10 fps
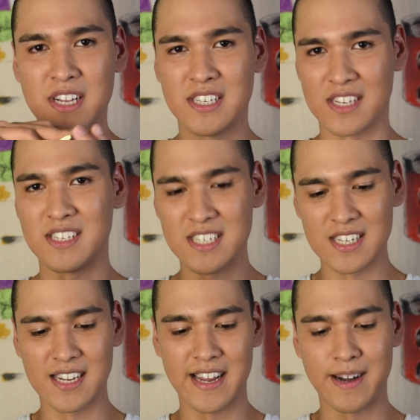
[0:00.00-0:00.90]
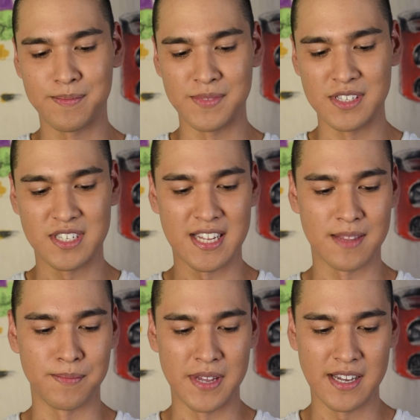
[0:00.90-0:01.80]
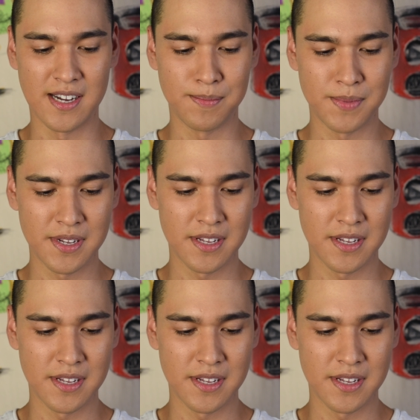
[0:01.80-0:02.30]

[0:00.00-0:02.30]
So this is gonna help me set the makeup